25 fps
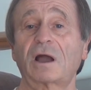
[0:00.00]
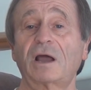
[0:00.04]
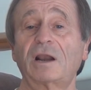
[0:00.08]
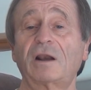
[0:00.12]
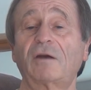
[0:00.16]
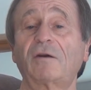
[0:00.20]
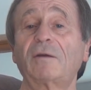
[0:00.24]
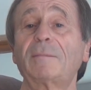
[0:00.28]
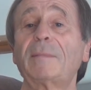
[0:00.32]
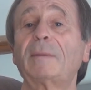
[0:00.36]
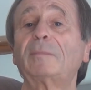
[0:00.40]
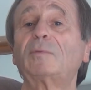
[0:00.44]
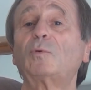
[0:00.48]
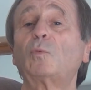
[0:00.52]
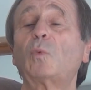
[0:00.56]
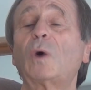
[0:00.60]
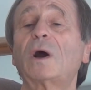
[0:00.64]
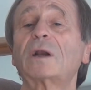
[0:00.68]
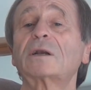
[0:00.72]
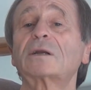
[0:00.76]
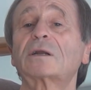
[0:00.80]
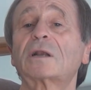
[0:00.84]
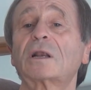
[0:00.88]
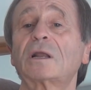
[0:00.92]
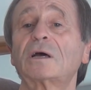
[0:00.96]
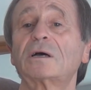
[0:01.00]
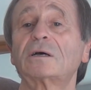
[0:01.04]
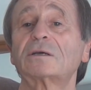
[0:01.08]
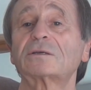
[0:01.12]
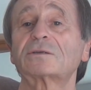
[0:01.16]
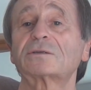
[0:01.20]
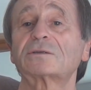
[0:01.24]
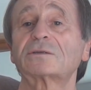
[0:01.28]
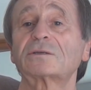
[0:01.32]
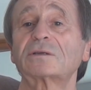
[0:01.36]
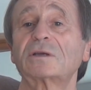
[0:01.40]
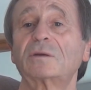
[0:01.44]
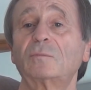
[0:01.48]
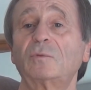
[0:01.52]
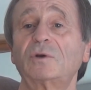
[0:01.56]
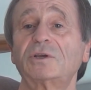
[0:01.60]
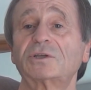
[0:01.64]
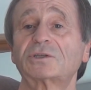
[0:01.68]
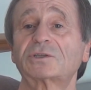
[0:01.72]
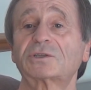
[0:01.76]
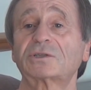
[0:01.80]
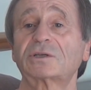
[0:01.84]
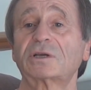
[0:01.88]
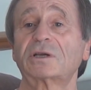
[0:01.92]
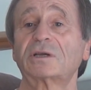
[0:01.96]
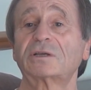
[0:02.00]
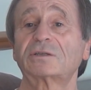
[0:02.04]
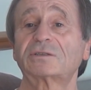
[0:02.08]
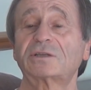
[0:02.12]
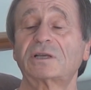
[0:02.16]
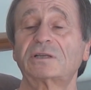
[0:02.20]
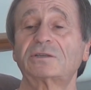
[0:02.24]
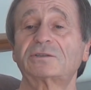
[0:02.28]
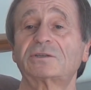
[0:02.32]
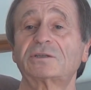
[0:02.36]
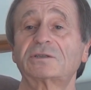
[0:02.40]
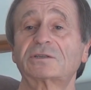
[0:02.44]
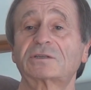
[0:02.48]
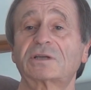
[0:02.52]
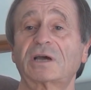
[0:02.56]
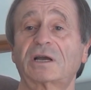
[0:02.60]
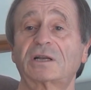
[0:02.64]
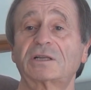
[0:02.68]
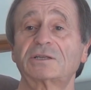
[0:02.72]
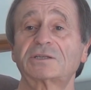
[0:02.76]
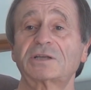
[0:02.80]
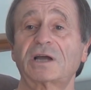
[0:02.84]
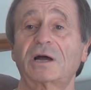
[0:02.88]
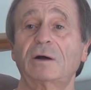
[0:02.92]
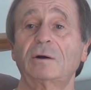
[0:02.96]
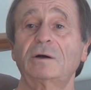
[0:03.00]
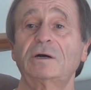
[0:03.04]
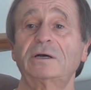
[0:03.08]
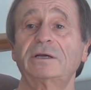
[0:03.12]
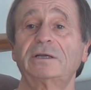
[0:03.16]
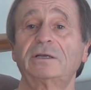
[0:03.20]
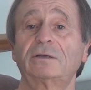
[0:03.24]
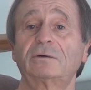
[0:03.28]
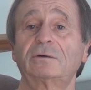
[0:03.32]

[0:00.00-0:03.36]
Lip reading: and I remember one class in which Senseis Kanazawa,